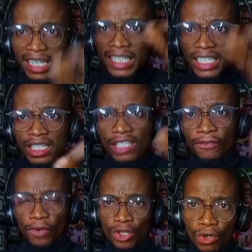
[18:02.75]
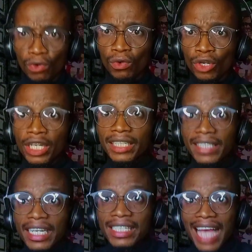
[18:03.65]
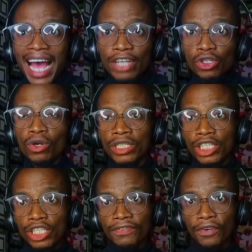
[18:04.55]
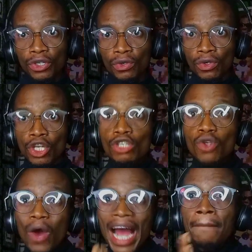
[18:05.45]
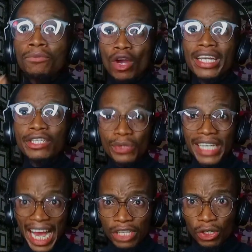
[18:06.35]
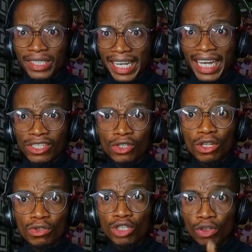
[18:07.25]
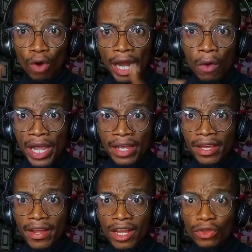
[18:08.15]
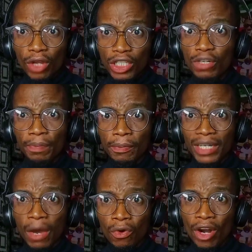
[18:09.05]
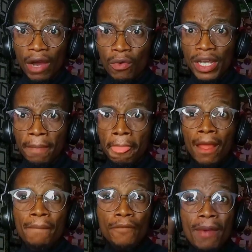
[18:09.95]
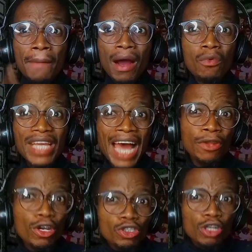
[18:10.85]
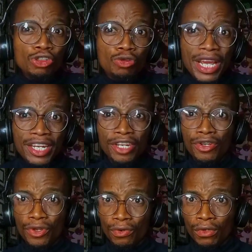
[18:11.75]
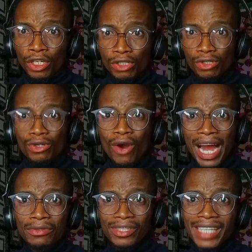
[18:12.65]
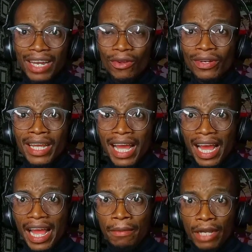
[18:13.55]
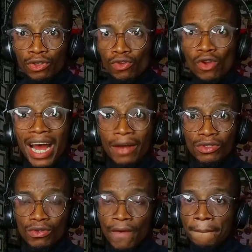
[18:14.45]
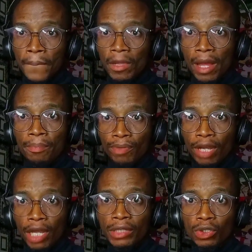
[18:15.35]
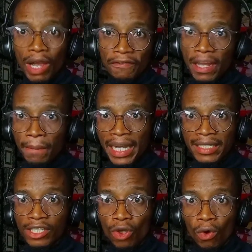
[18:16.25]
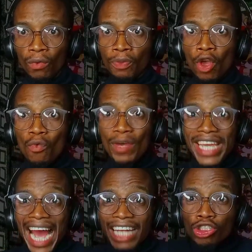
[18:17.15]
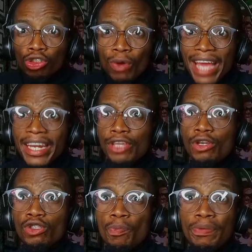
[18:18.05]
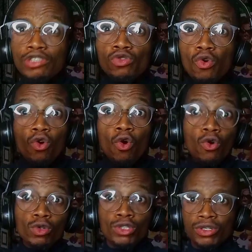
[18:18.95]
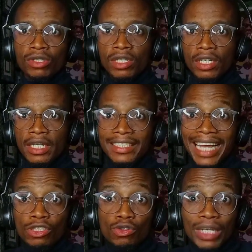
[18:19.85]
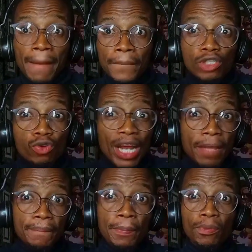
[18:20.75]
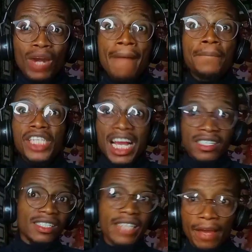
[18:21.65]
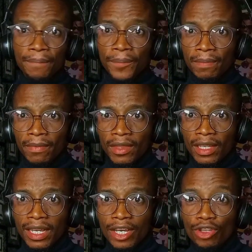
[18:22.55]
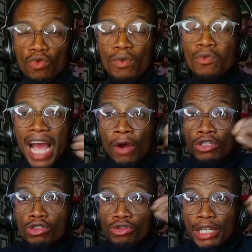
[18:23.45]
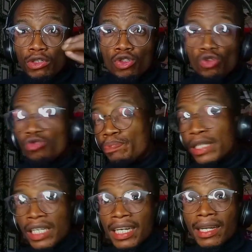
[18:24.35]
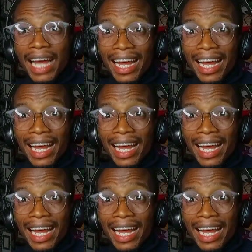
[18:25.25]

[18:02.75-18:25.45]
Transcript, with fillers: thing is for you. This action is for you. So I'm talking to the action takers, not to the runaway, not to the people that will run away. Remember, we are not just training you to know how to sell on, um, to know how to uh, do affiliate marketing. No, we are training you to be too good that you can be training people and be charging them. You, we are going to train you to be